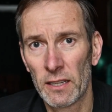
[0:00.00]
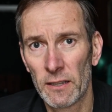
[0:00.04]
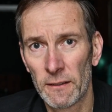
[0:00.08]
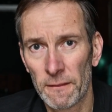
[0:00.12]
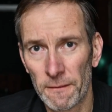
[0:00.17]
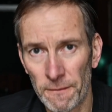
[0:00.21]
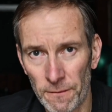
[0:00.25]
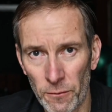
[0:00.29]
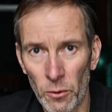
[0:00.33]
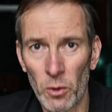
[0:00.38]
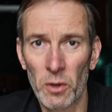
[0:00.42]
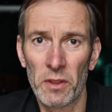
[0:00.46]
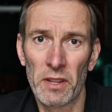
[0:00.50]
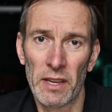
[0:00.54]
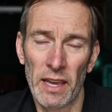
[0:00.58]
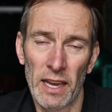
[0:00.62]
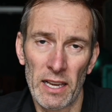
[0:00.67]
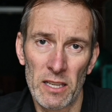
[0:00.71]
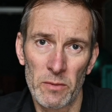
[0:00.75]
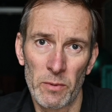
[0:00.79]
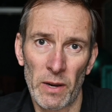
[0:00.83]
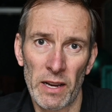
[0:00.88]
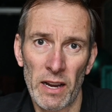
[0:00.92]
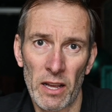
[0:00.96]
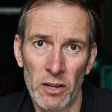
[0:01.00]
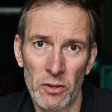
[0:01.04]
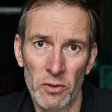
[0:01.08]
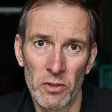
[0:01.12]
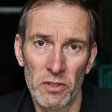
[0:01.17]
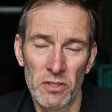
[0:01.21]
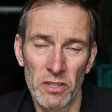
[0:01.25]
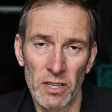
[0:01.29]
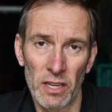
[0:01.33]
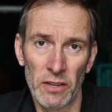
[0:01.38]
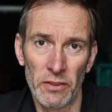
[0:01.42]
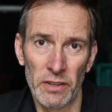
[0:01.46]
for the X100
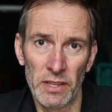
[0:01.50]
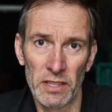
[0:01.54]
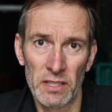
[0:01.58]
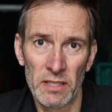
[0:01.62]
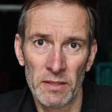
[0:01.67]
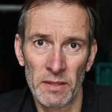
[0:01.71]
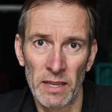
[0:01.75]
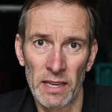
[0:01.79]
series.